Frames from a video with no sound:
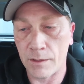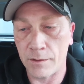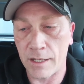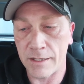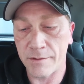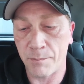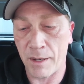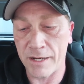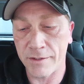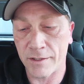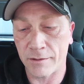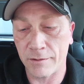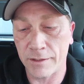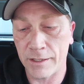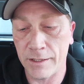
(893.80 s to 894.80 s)
that's
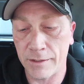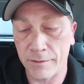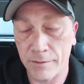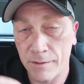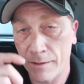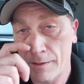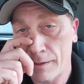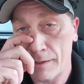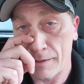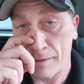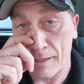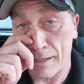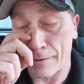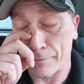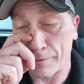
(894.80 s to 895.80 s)
basically it.
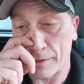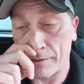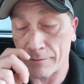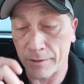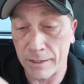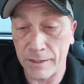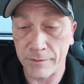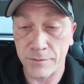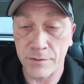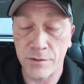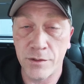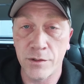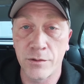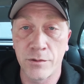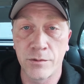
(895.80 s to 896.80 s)
Now getting
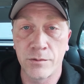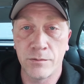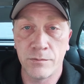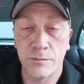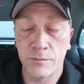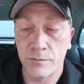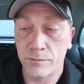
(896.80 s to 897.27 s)
to